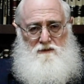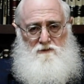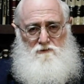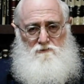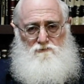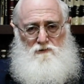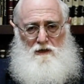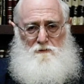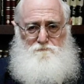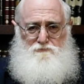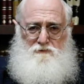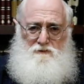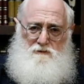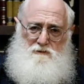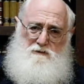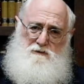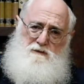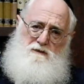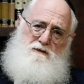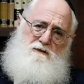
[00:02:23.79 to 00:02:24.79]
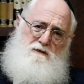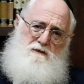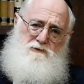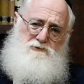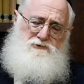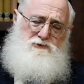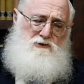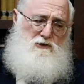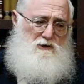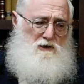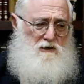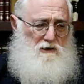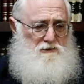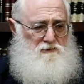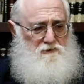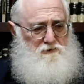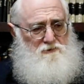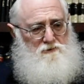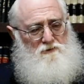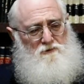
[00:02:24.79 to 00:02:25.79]
You drop a
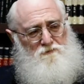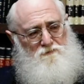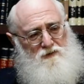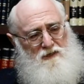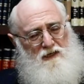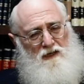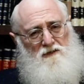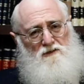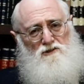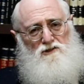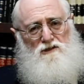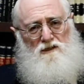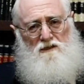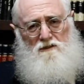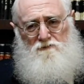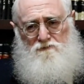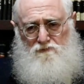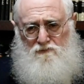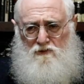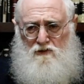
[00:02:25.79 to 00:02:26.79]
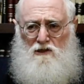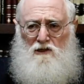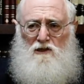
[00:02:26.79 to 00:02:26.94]
stalk, if you get a sheaf,